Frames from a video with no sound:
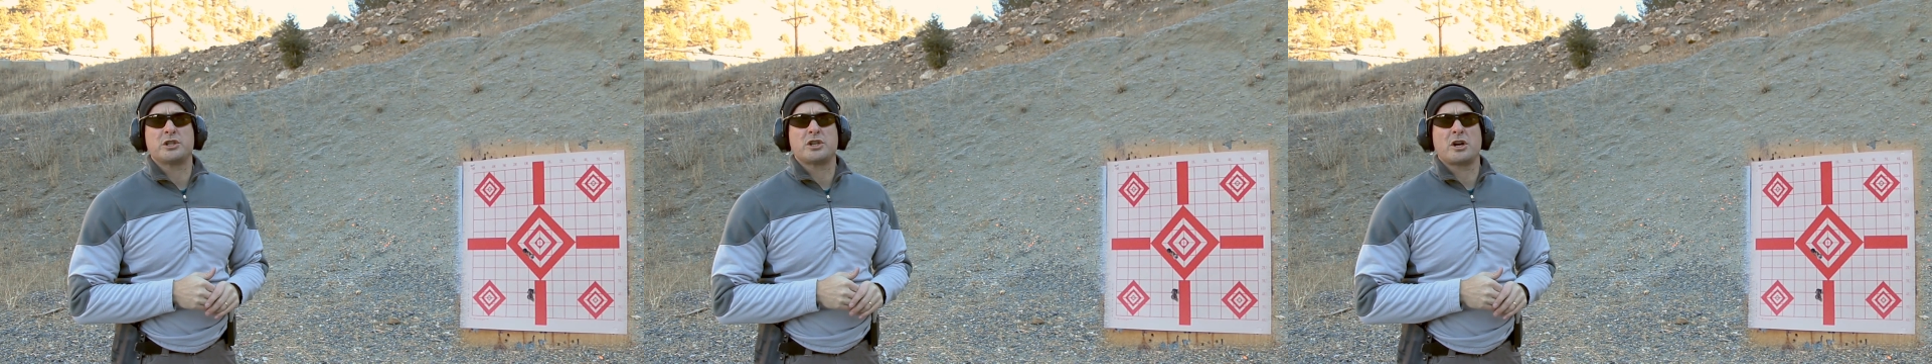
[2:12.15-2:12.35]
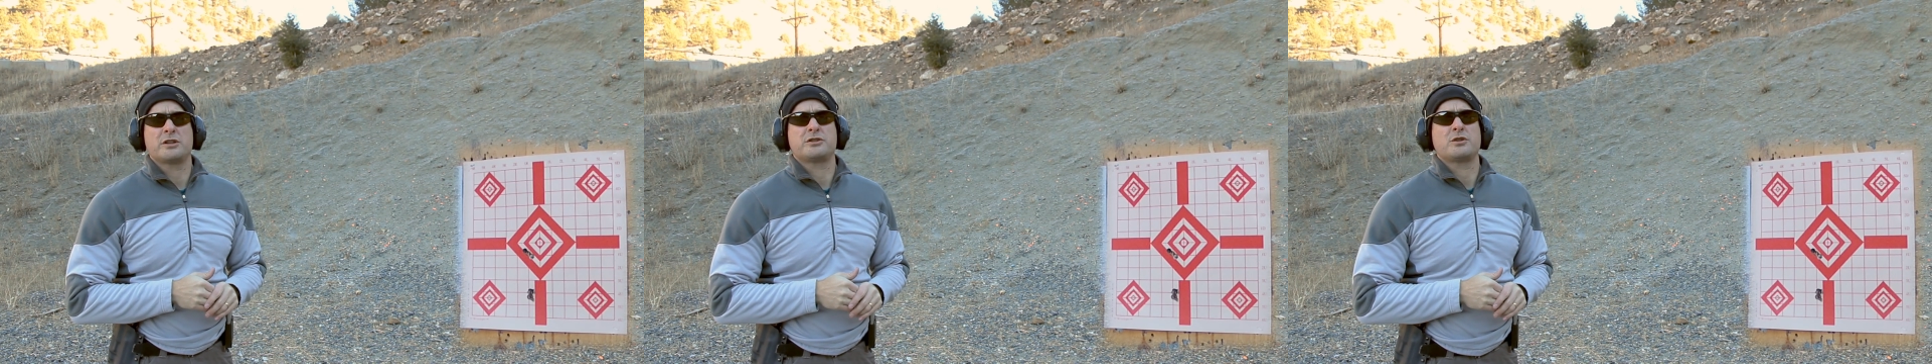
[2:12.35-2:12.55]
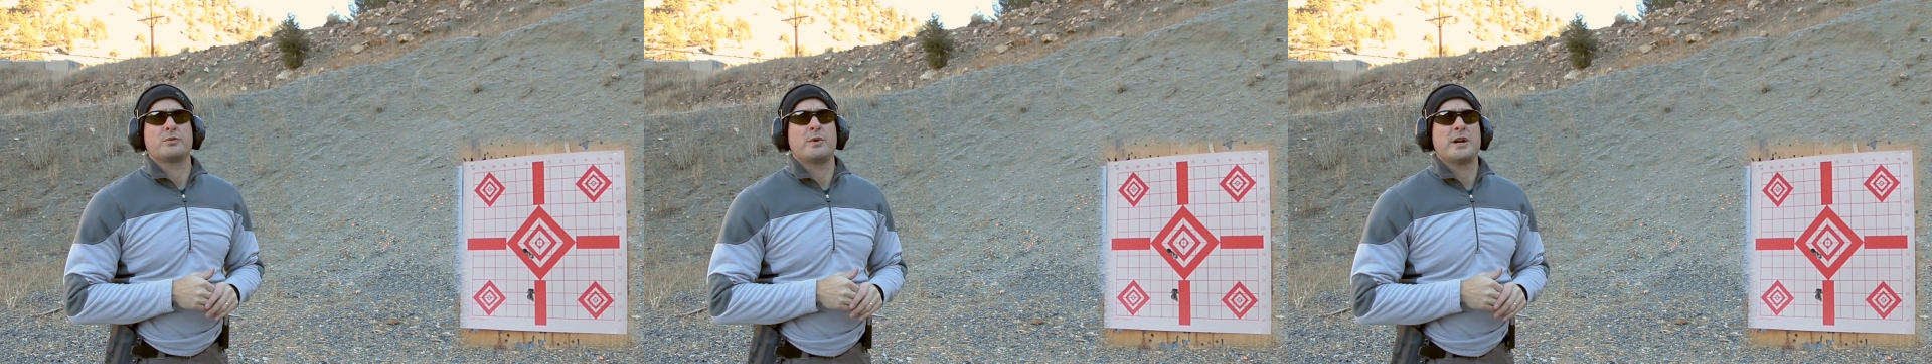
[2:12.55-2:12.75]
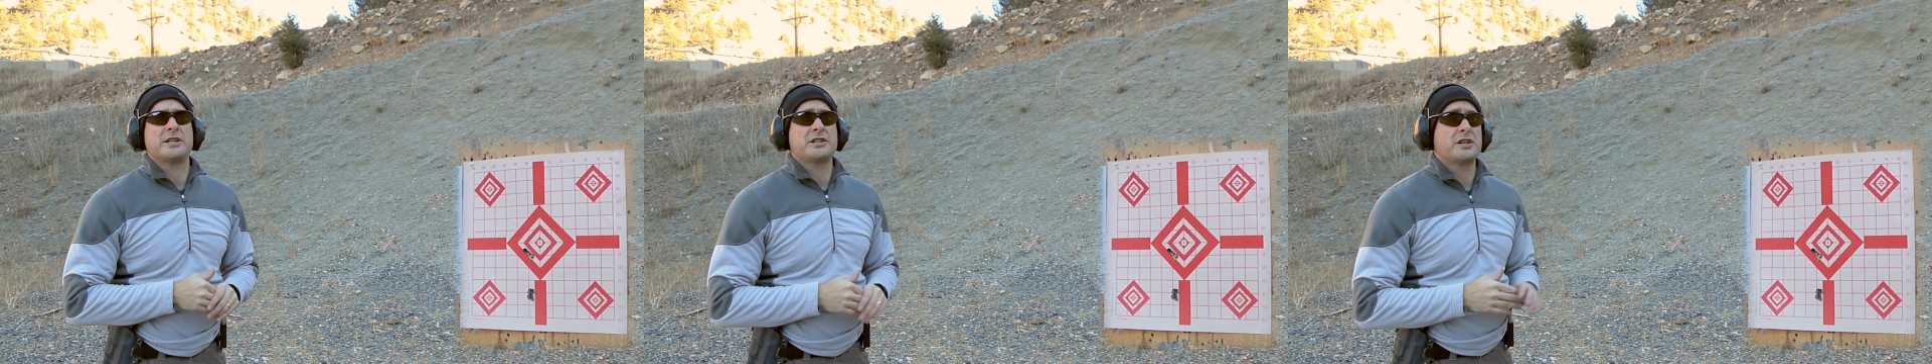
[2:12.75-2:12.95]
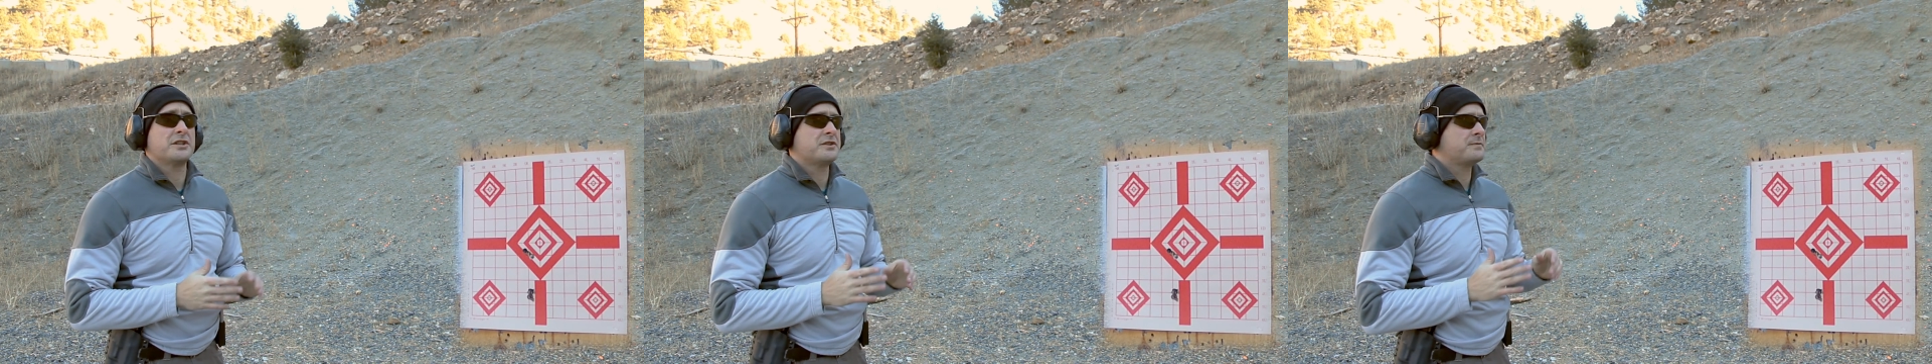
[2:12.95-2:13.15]
shots are
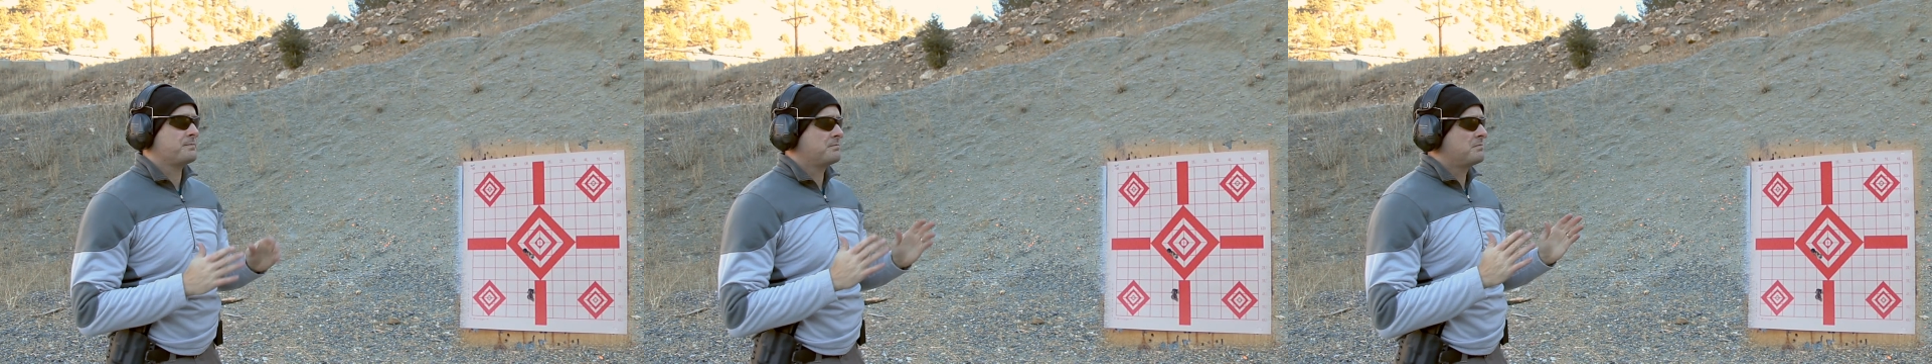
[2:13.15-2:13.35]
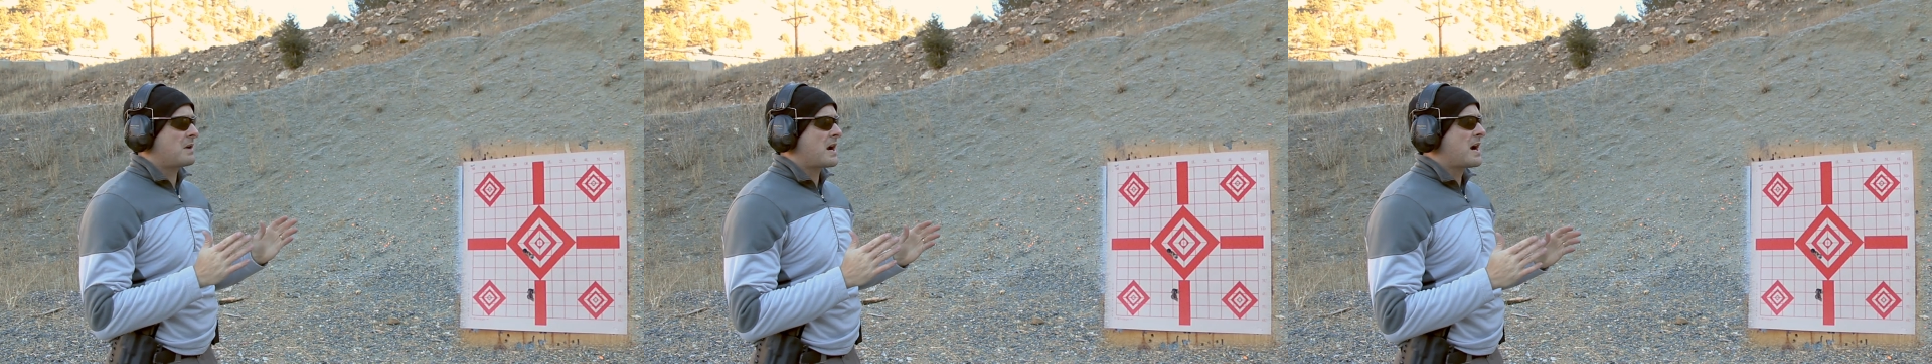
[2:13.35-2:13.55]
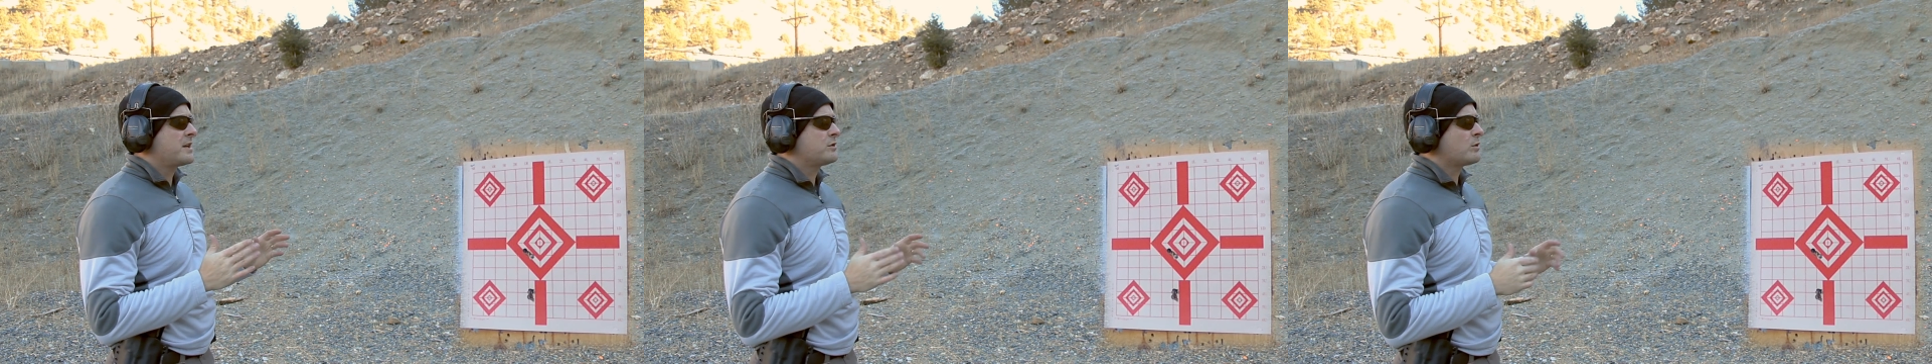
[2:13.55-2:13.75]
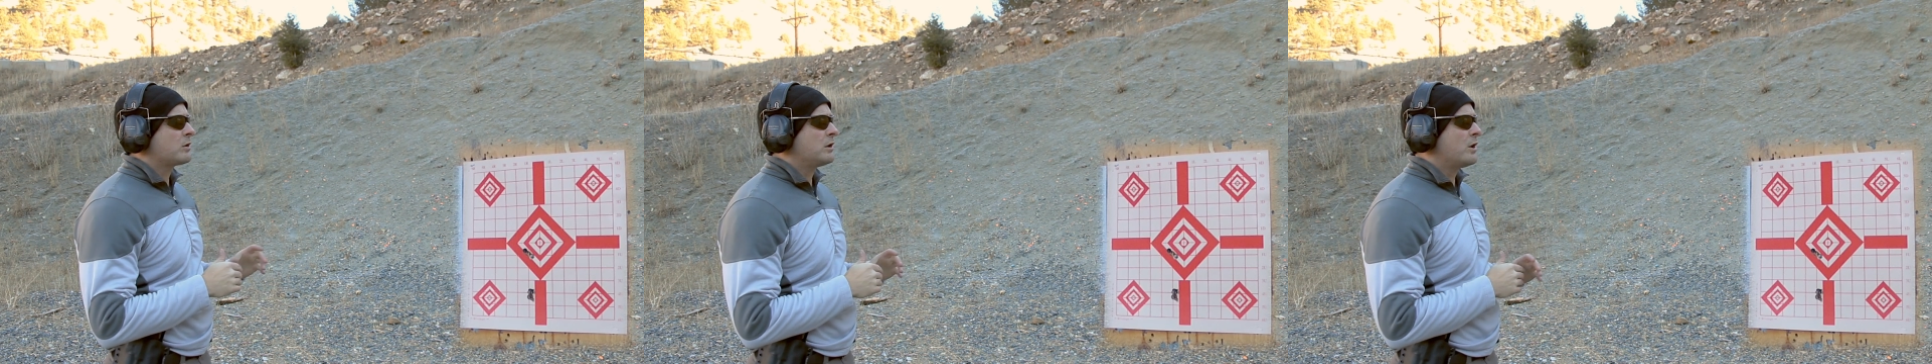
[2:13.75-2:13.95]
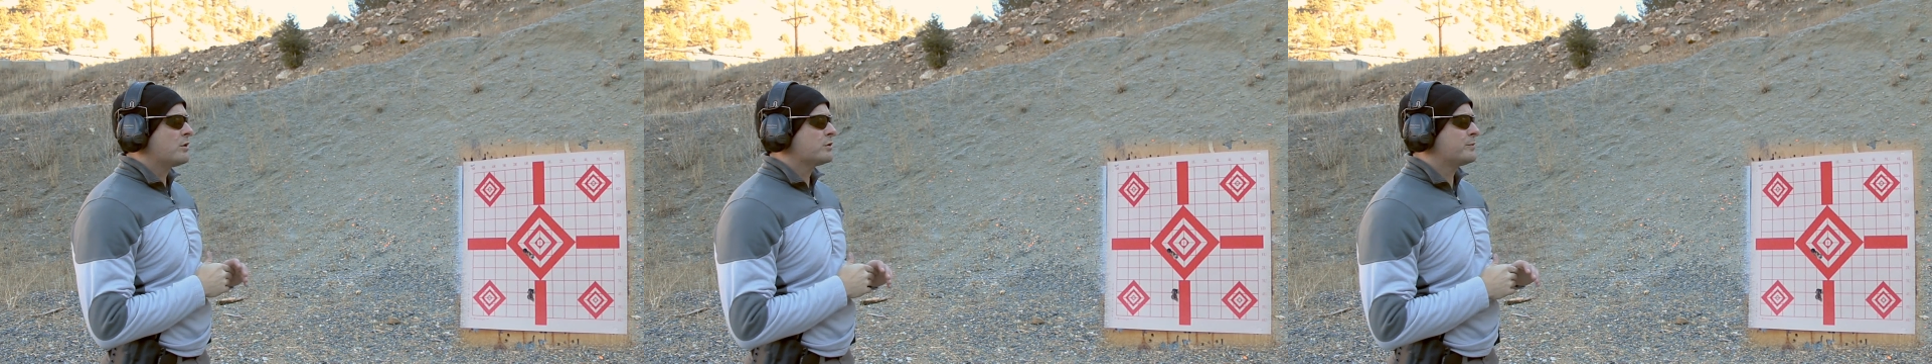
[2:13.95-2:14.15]
which because my eyes are
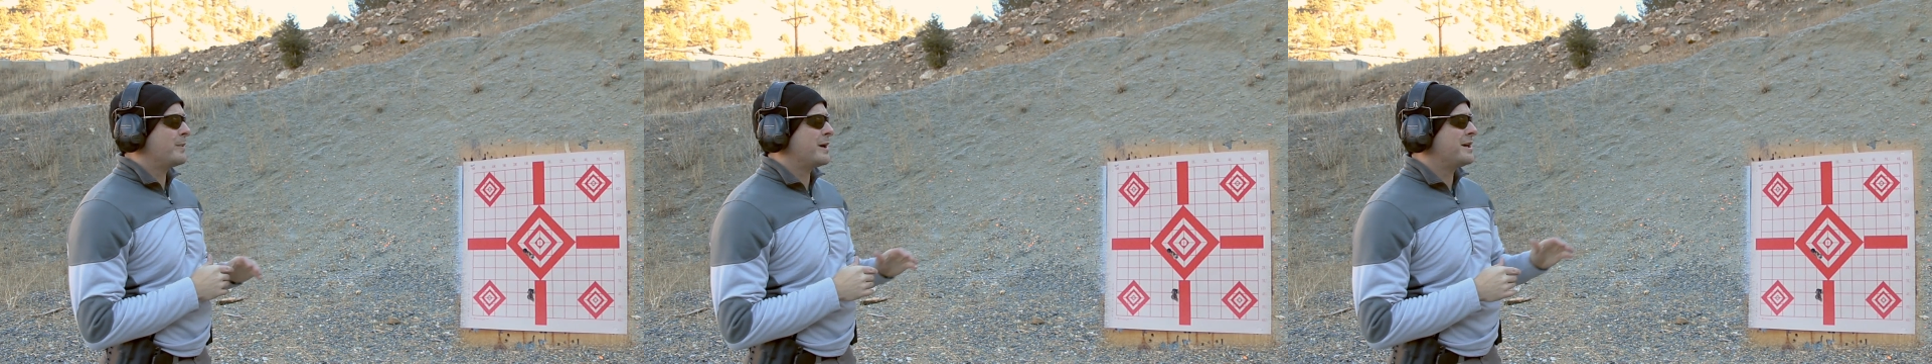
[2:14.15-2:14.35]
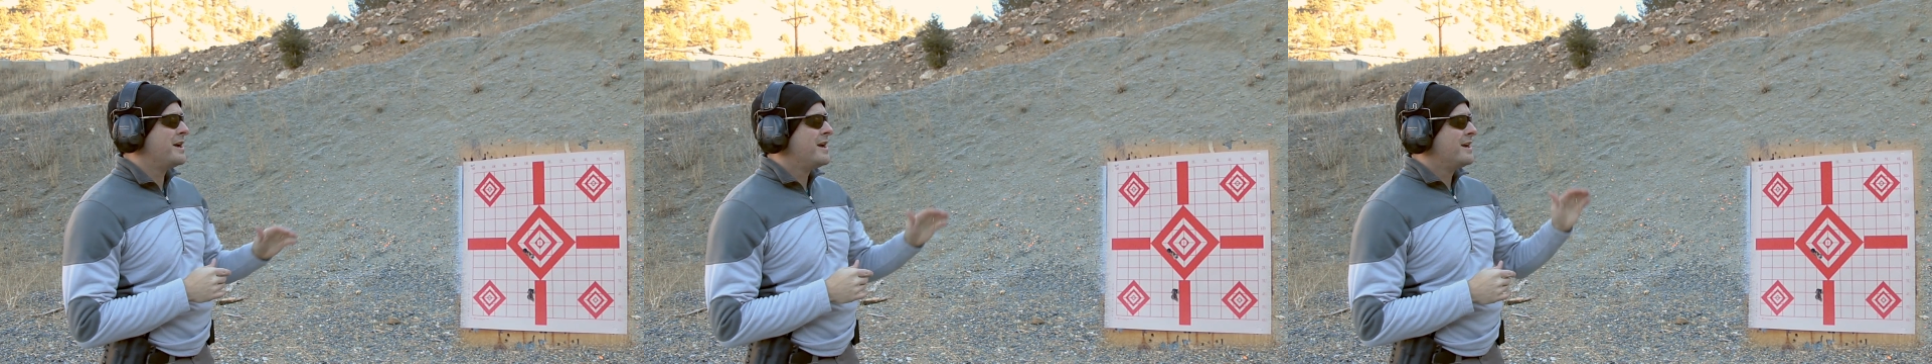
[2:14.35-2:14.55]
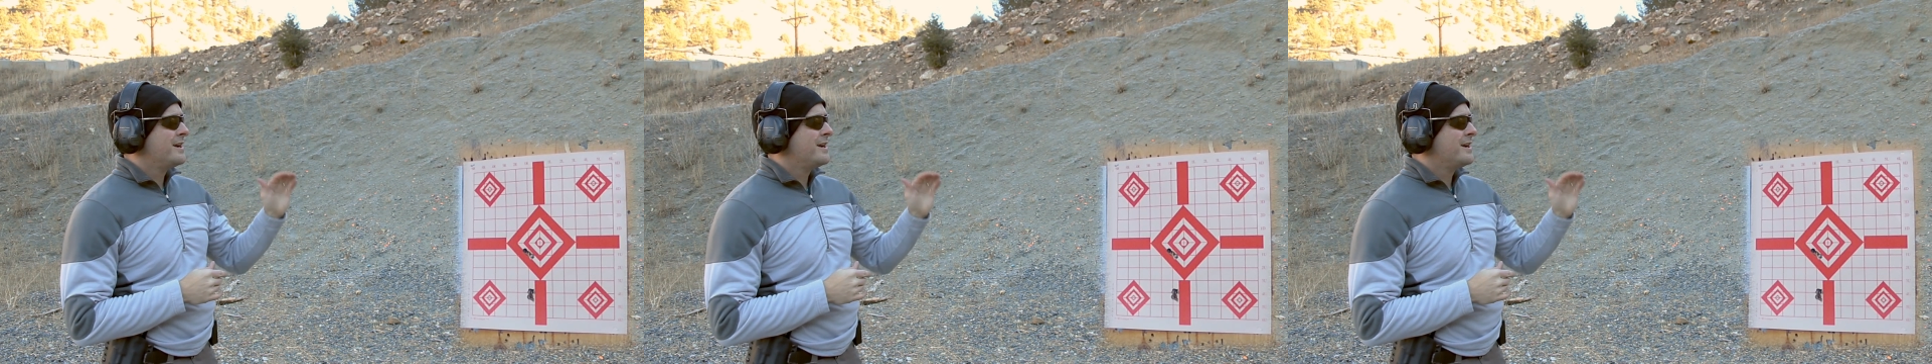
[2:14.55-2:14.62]
closed, but